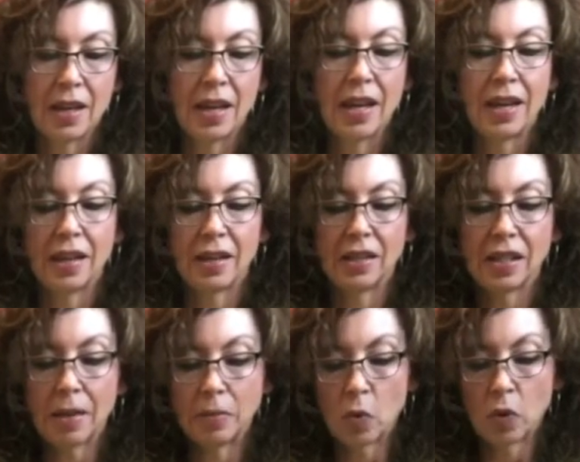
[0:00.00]
And
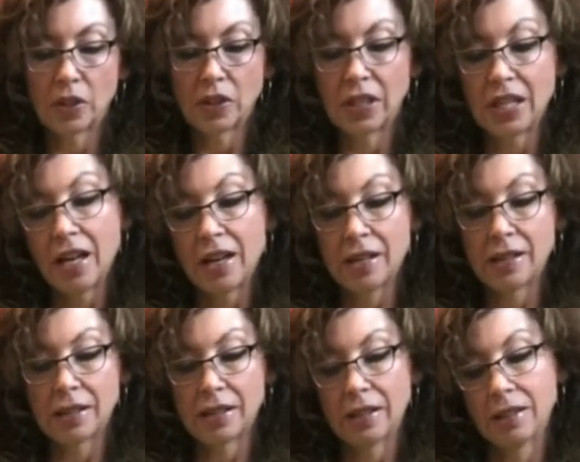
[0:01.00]
I'm going to
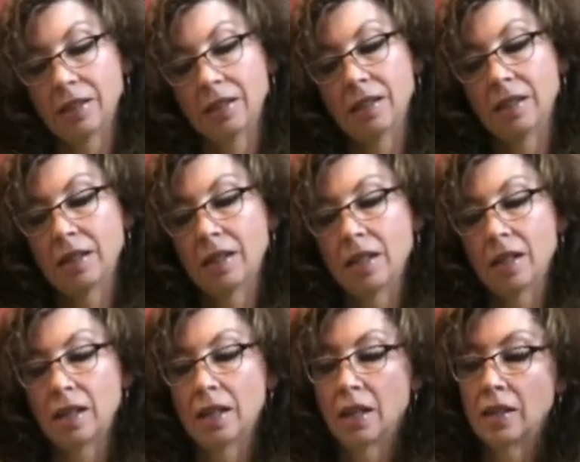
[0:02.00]
cut.
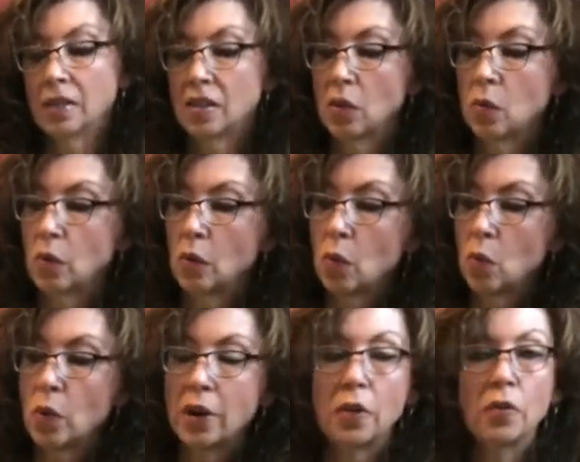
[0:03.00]
So
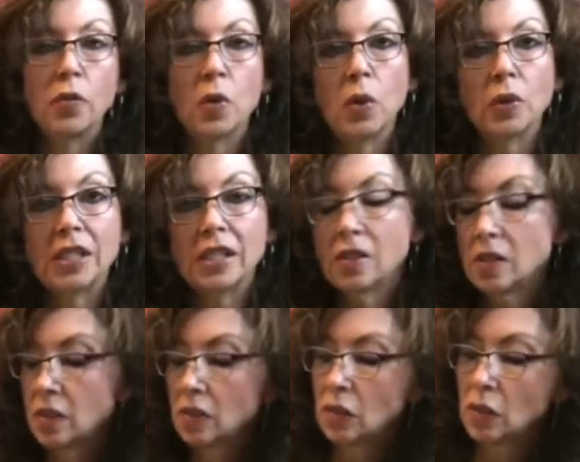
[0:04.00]
where the fold
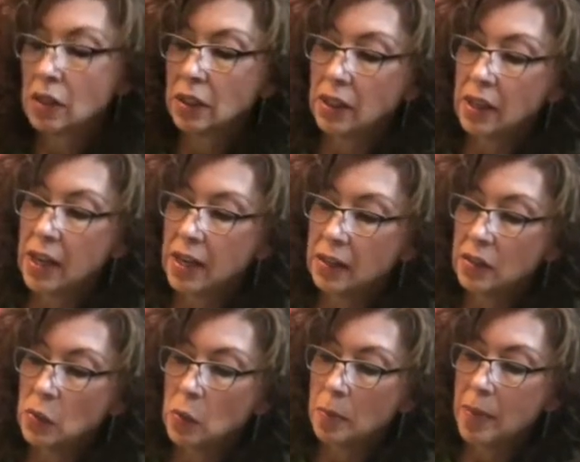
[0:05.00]
is, you're going to cut
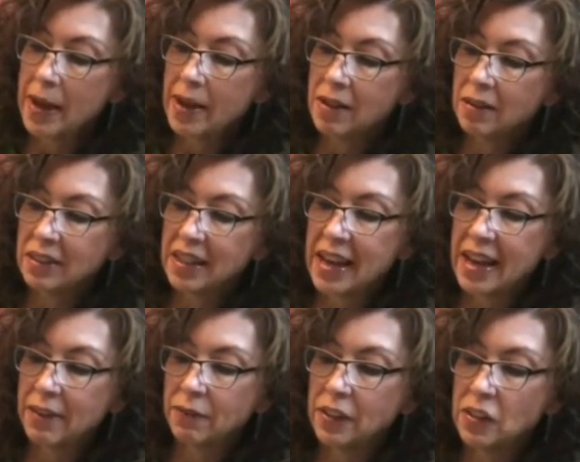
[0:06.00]
to about a
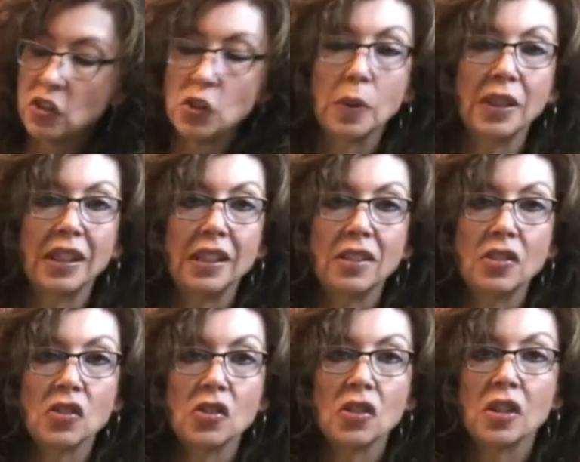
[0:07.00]
1/2 inch to 1
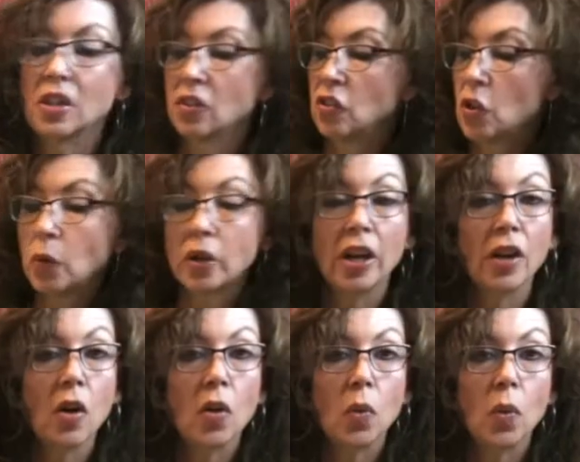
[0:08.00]
inch. Don't cut
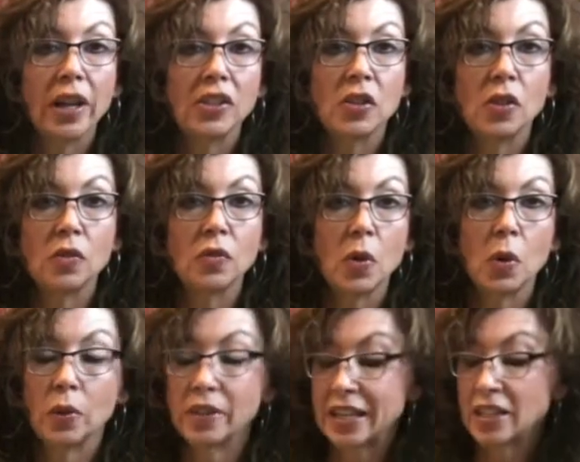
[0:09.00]
all the way to the
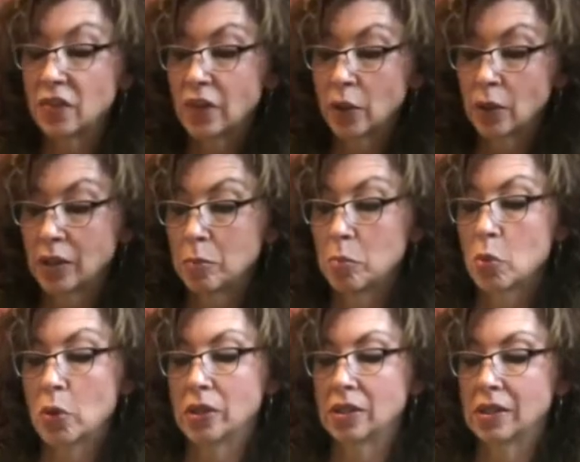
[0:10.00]
fold. That's very
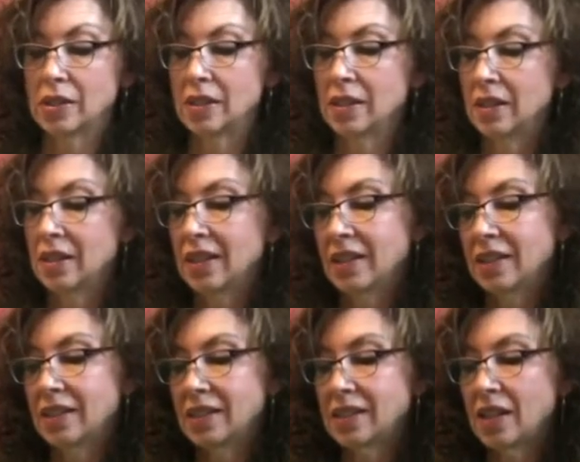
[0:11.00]
important.
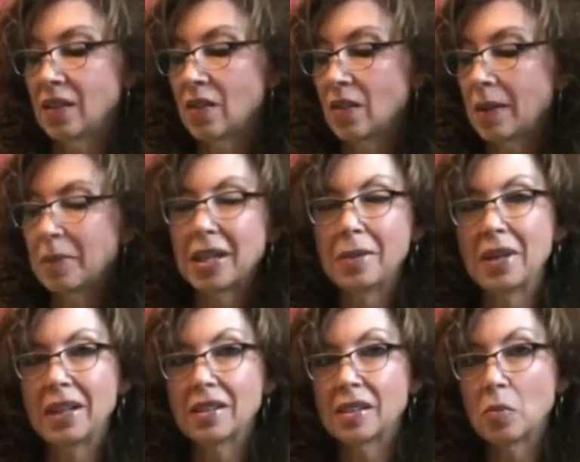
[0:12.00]
So I'm going to
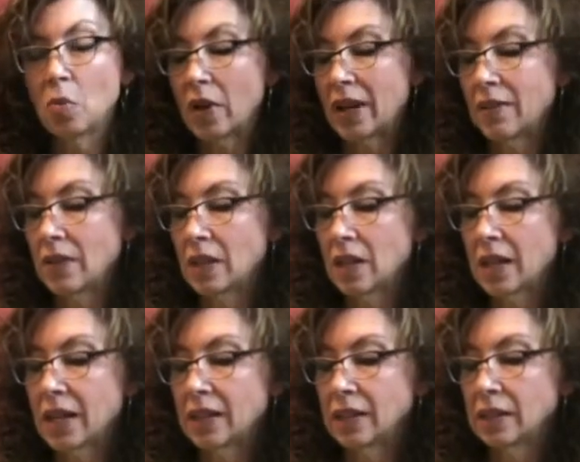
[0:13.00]
make some wavy
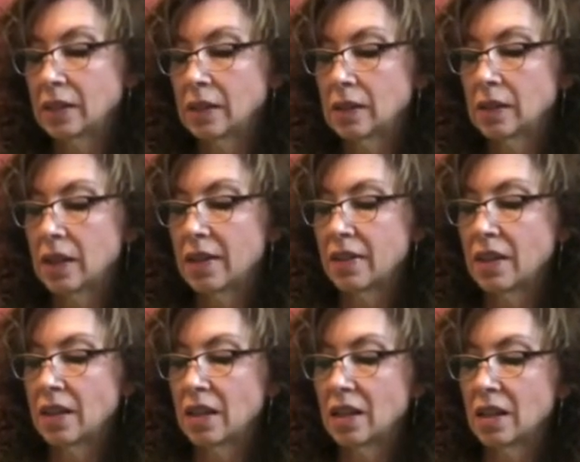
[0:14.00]
lines, I
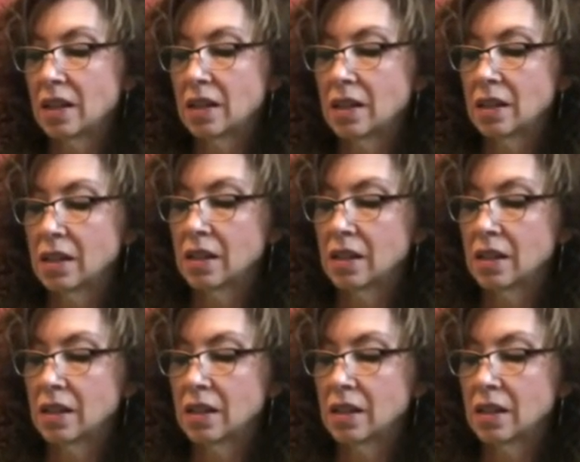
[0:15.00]
think.